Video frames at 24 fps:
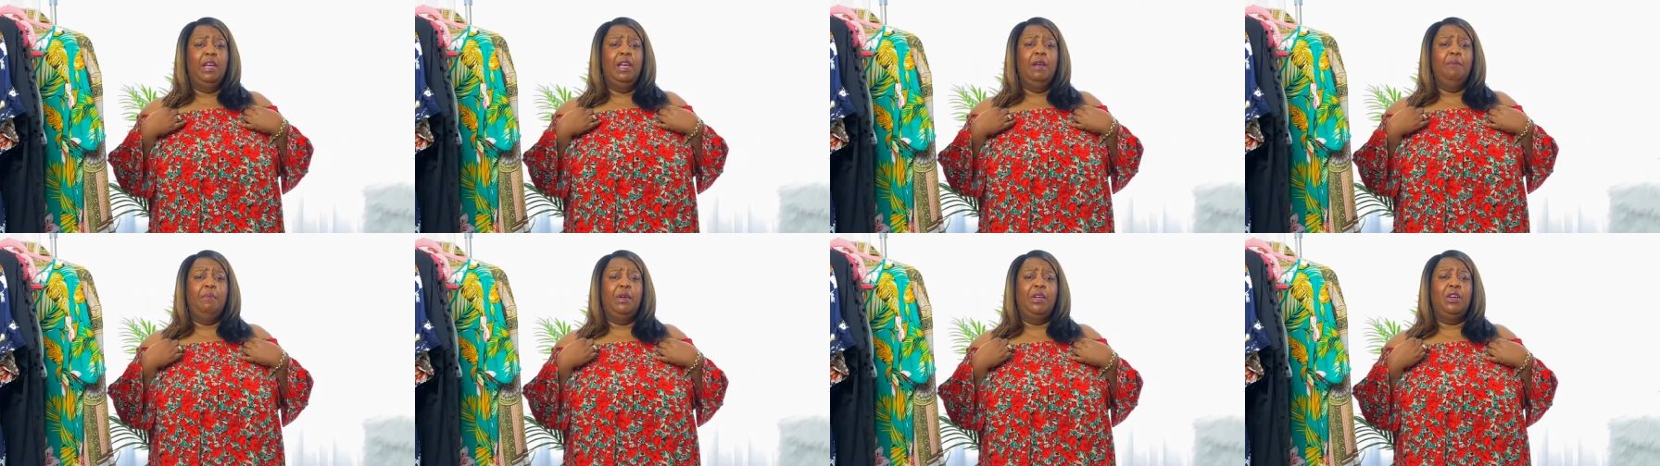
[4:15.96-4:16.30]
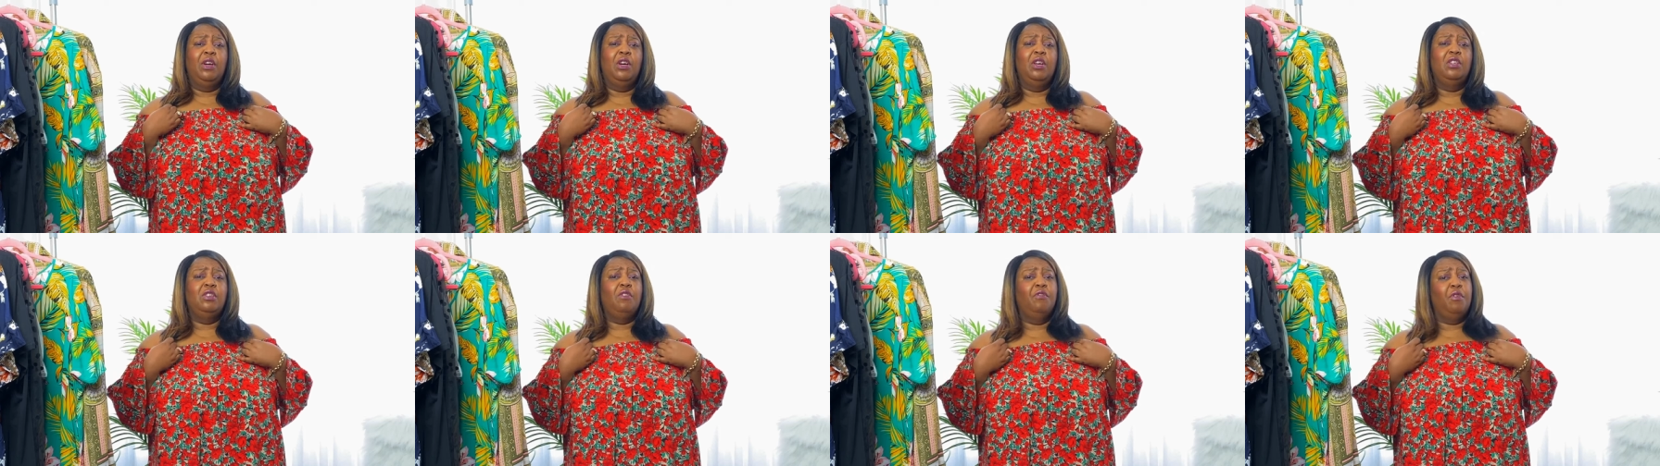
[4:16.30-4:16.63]

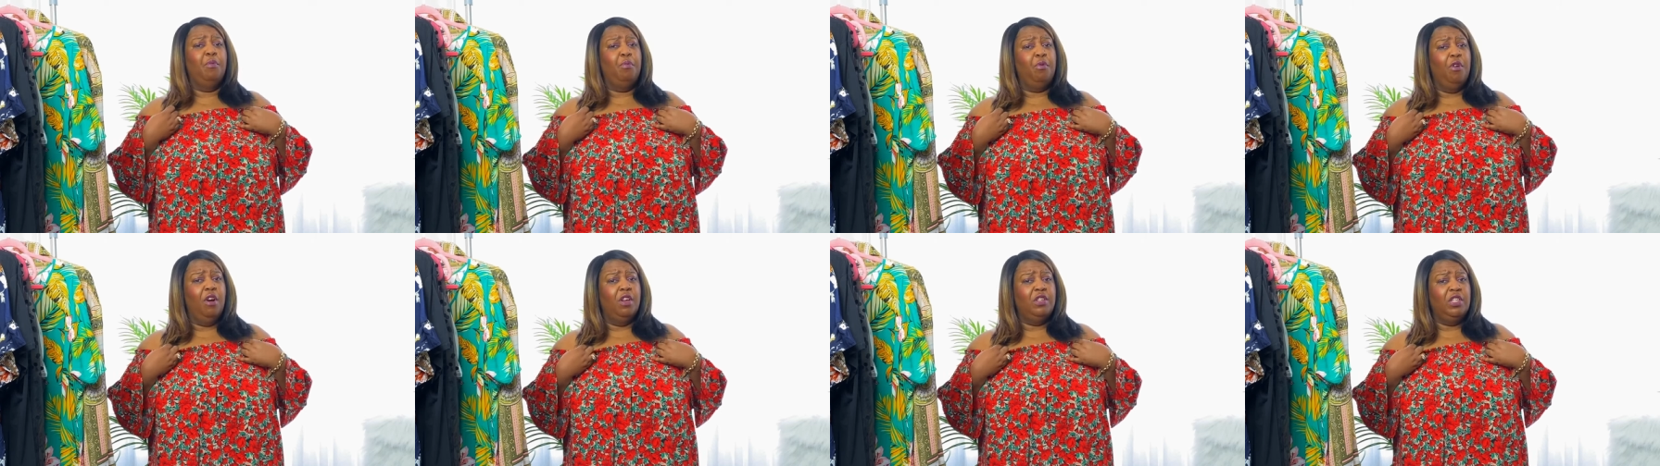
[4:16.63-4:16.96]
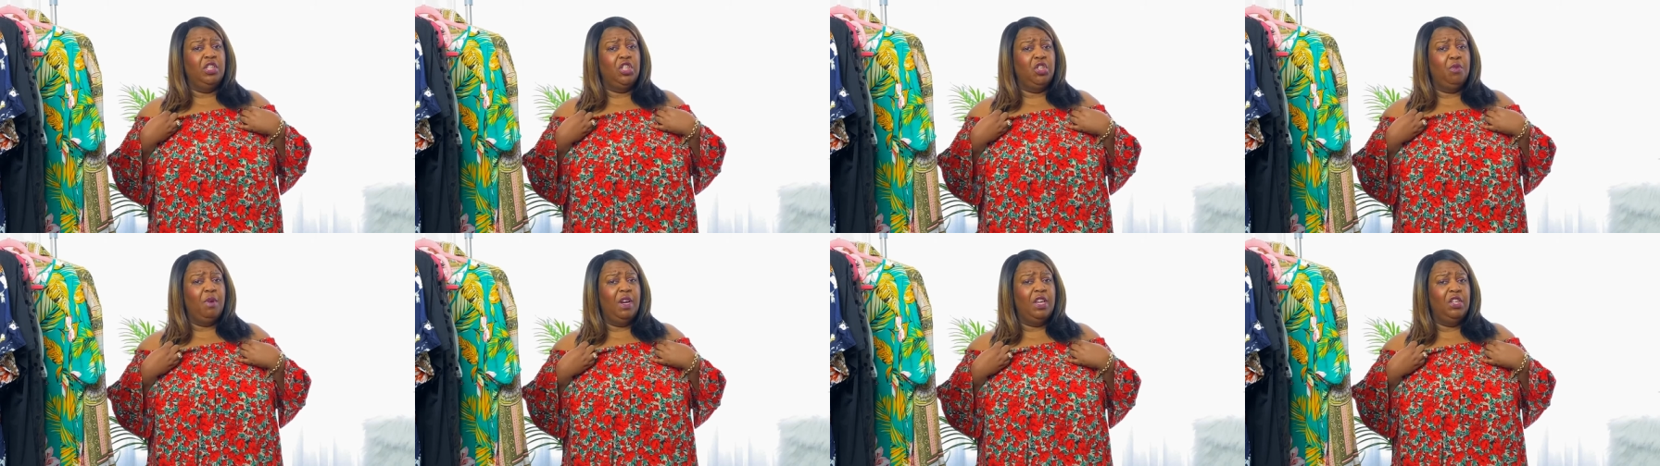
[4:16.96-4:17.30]
because of the bra
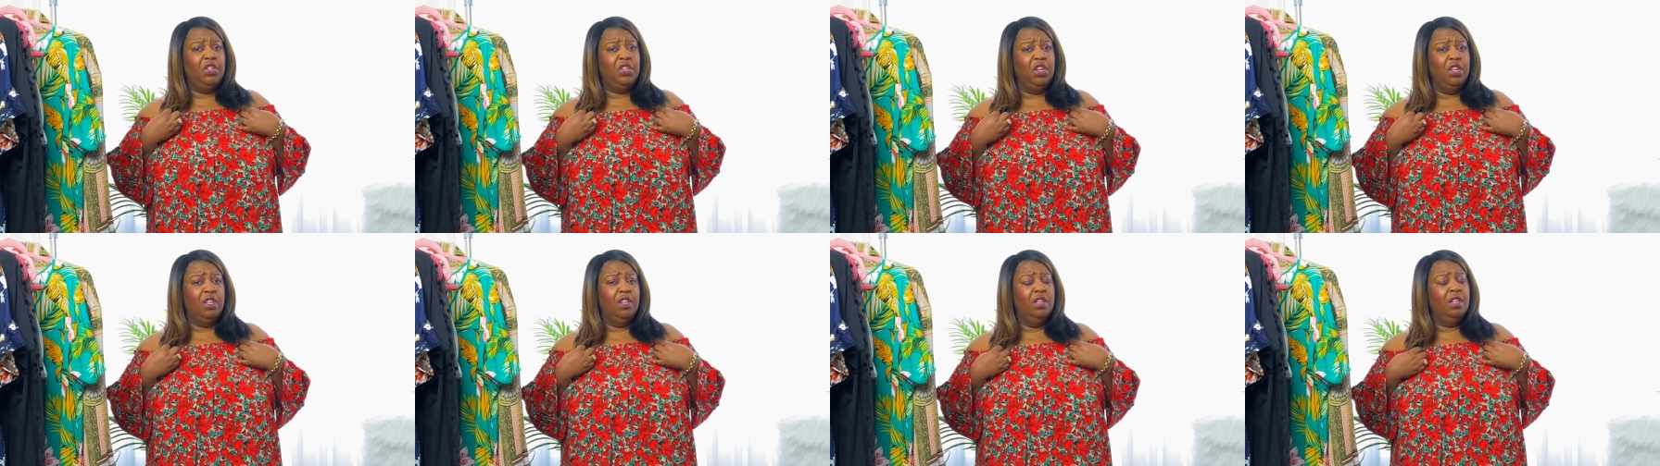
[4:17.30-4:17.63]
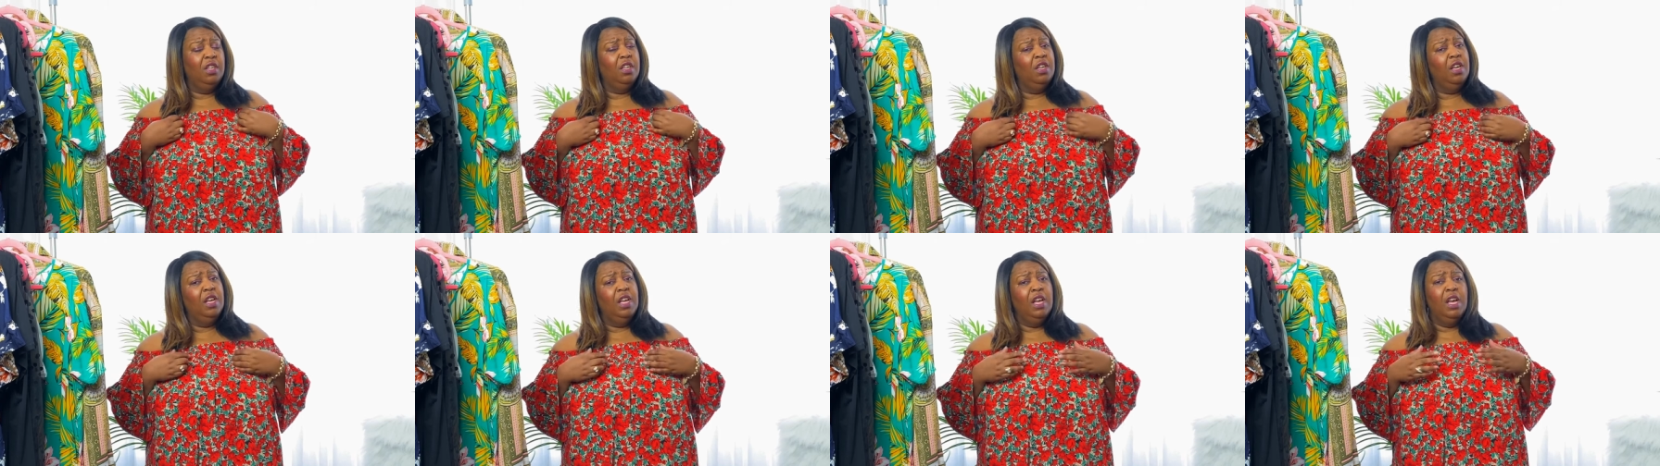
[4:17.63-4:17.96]
situation.
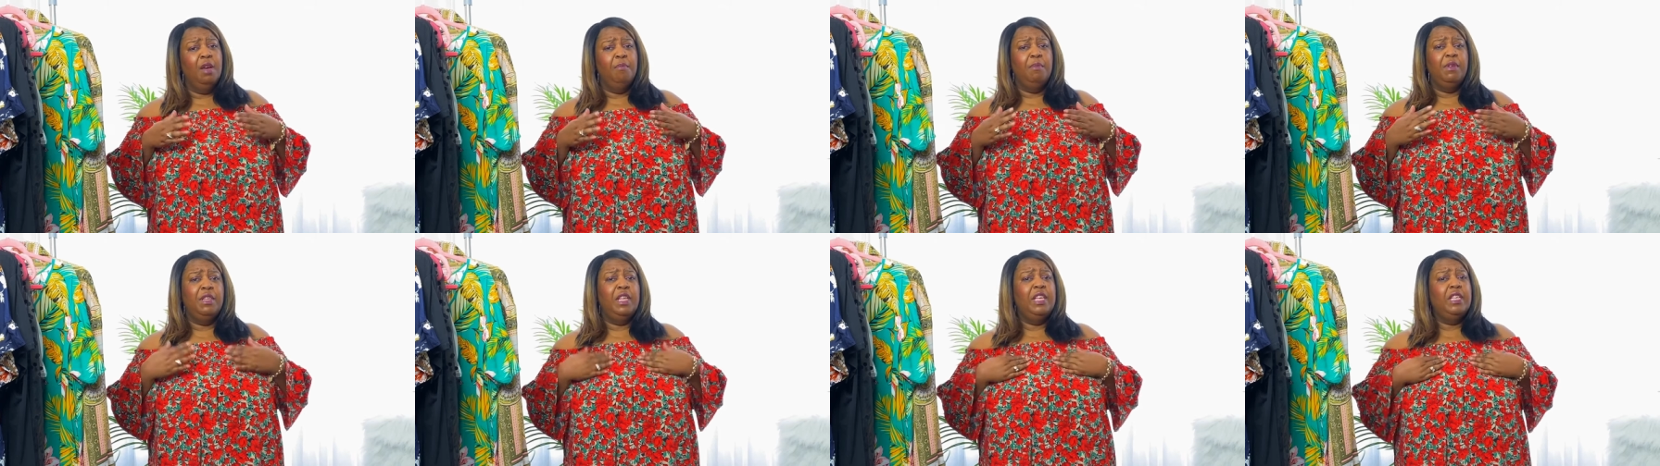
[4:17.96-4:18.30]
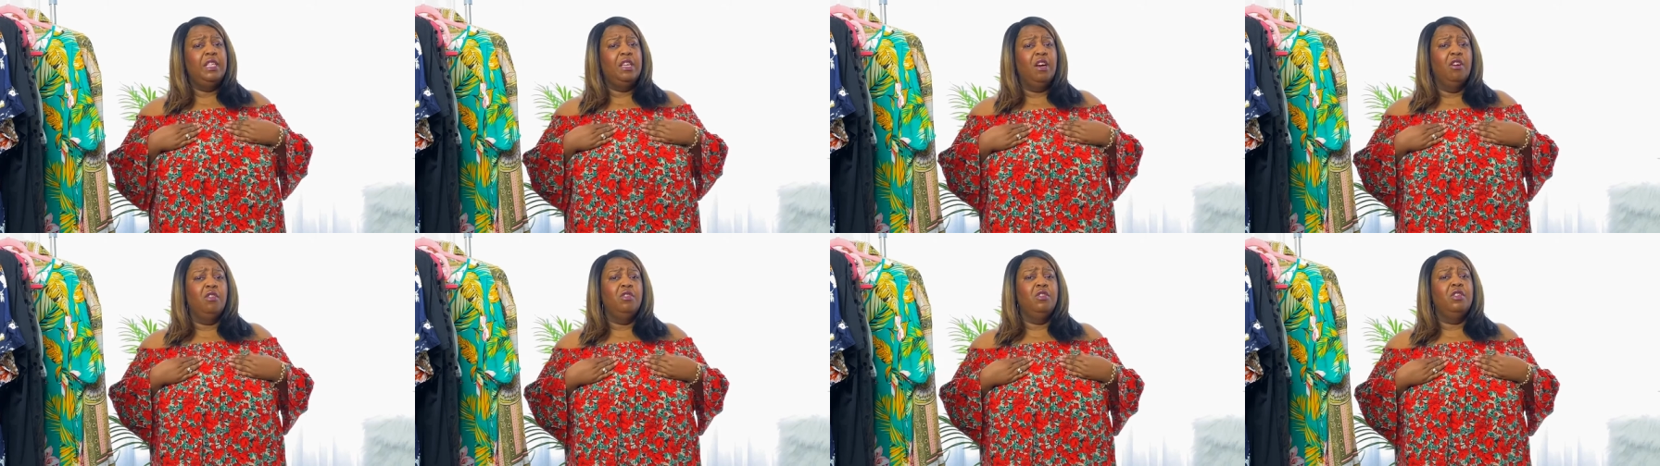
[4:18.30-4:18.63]
I mean, these
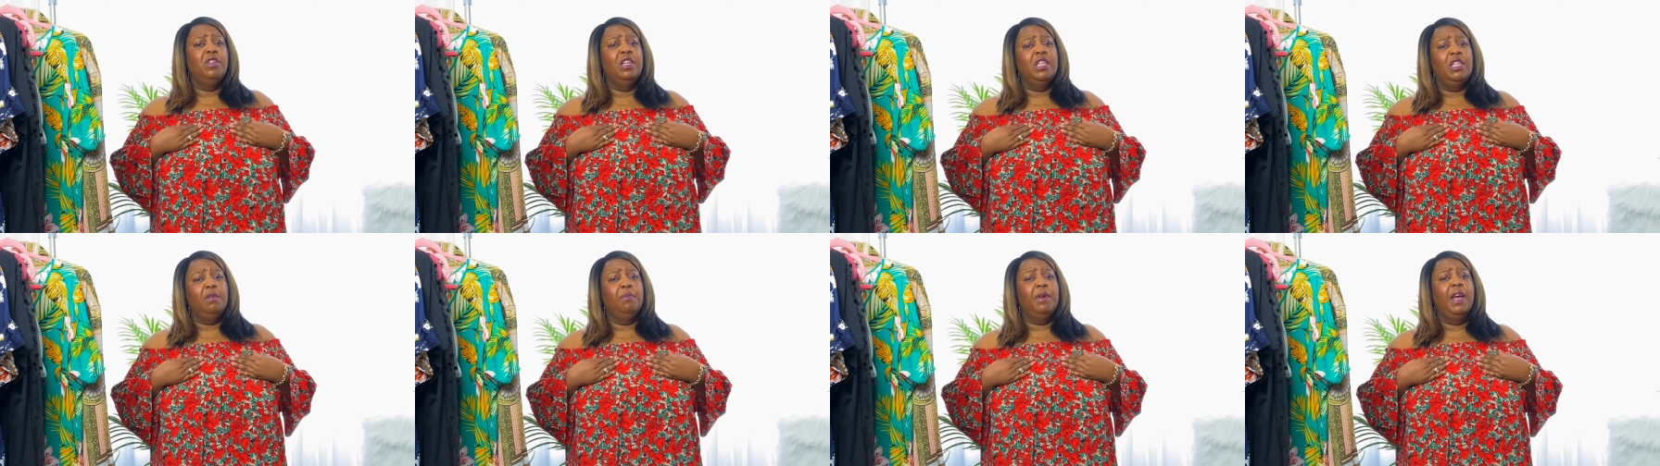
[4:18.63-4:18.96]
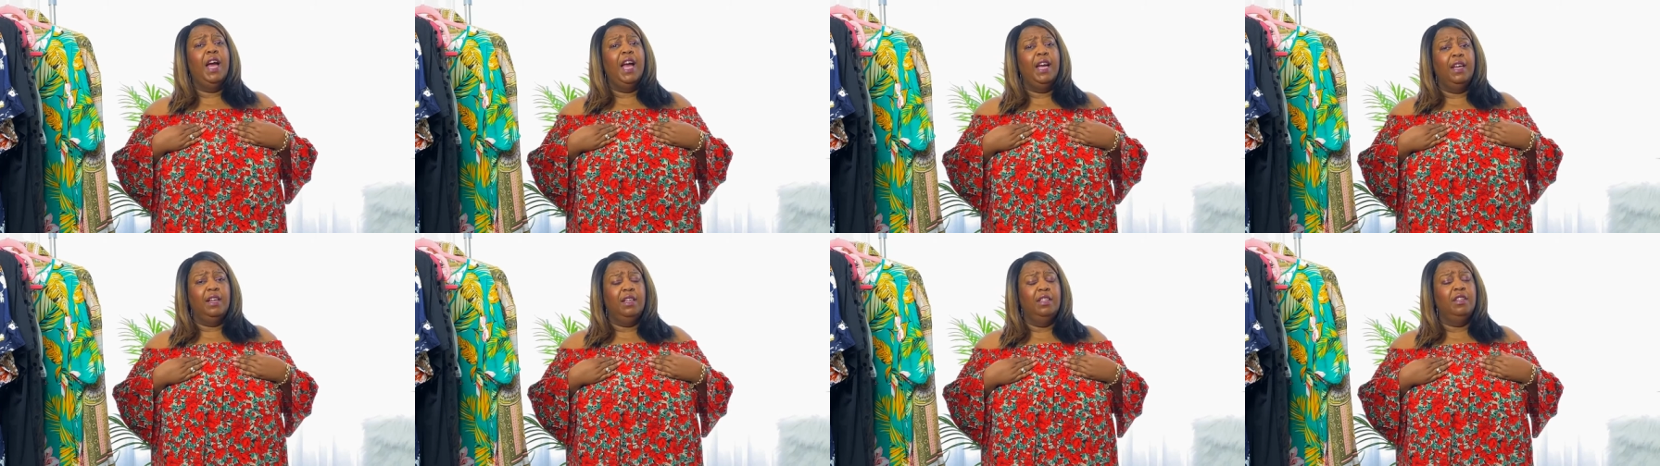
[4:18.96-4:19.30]
girls need to be
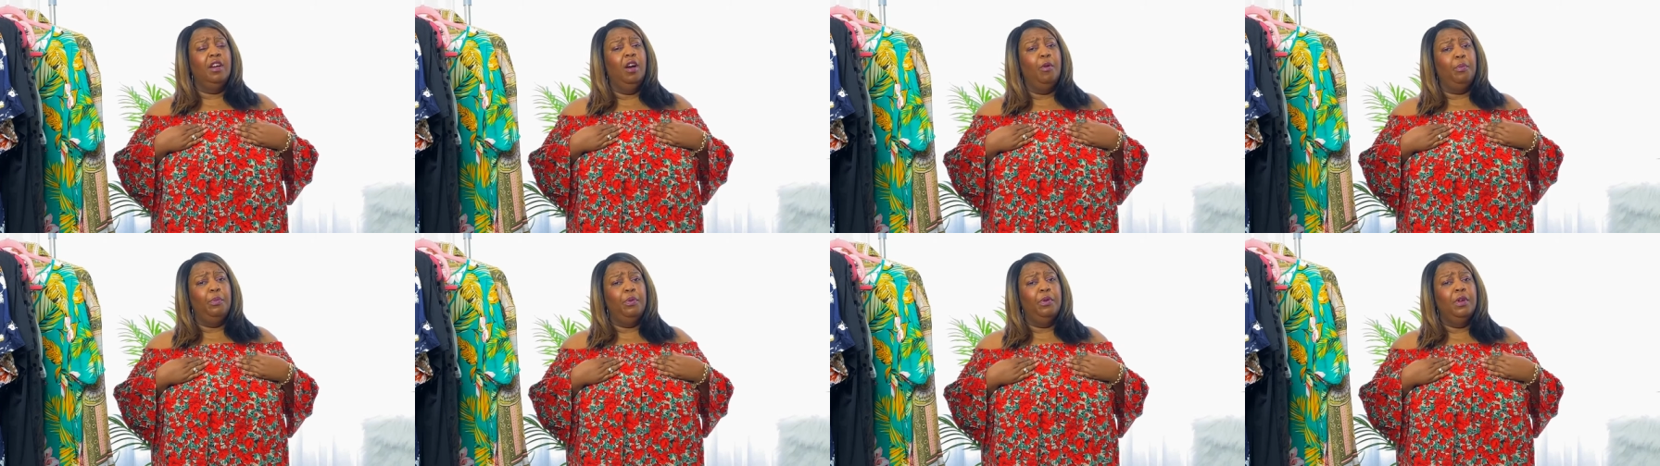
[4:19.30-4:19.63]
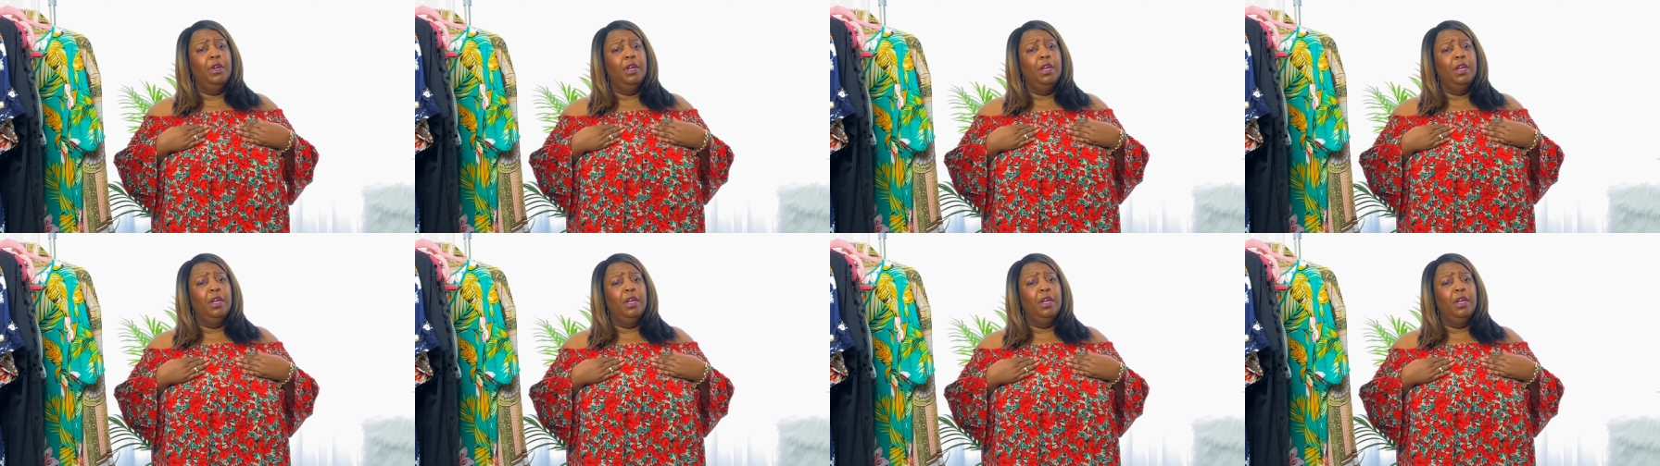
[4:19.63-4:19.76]
hankered up.